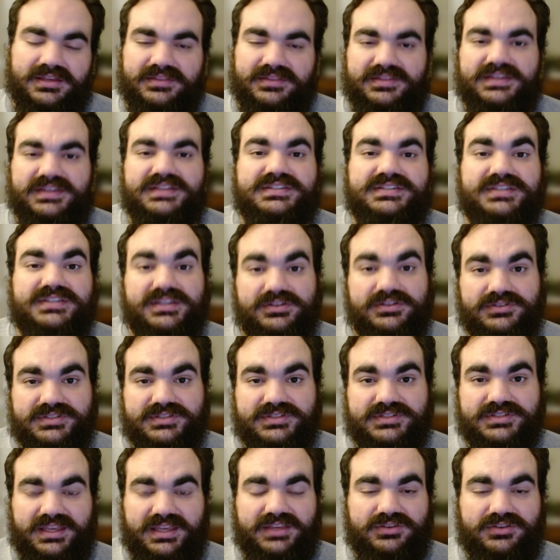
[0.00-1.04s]
These skills
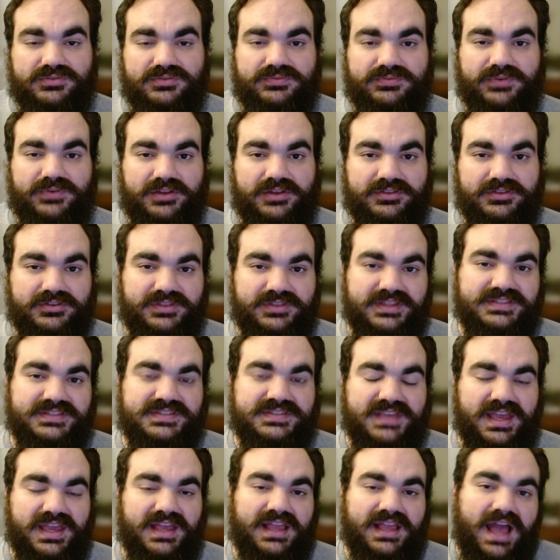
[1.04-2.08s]
can get you farther than
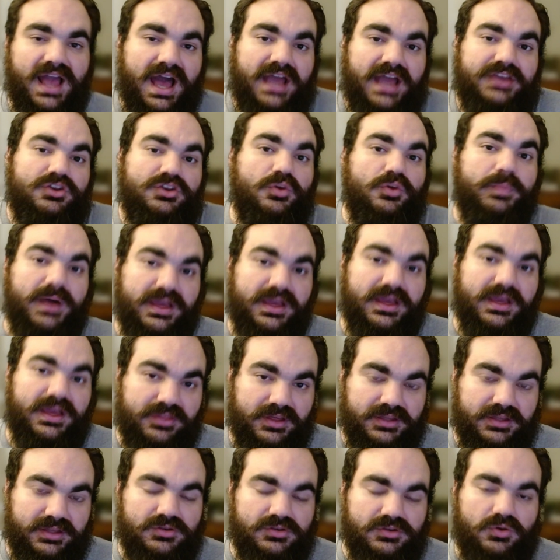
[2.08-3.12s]
saying, I know
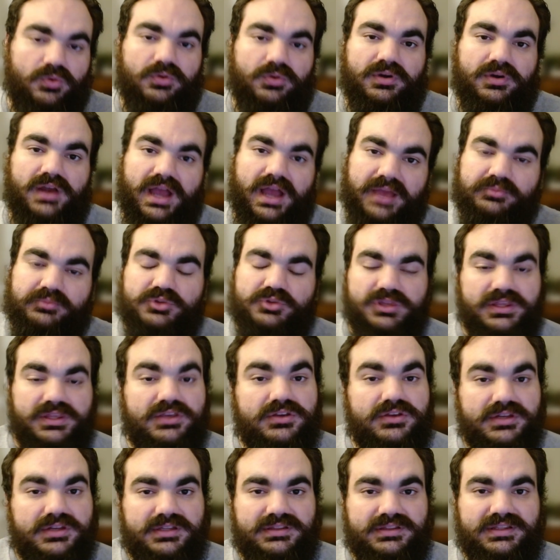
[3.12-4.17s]
Python or I'm really
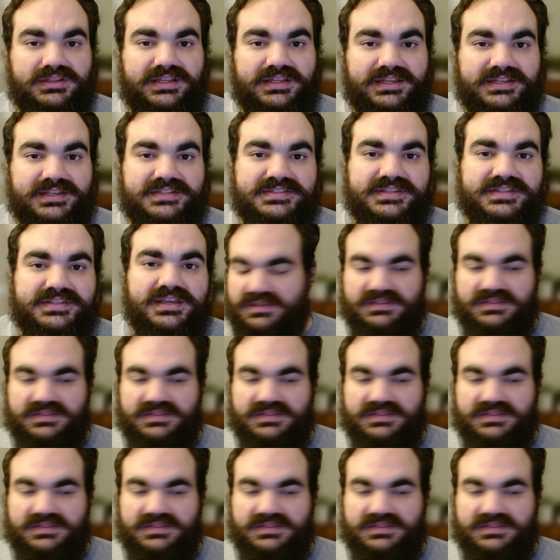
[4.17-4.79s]
good at Linux.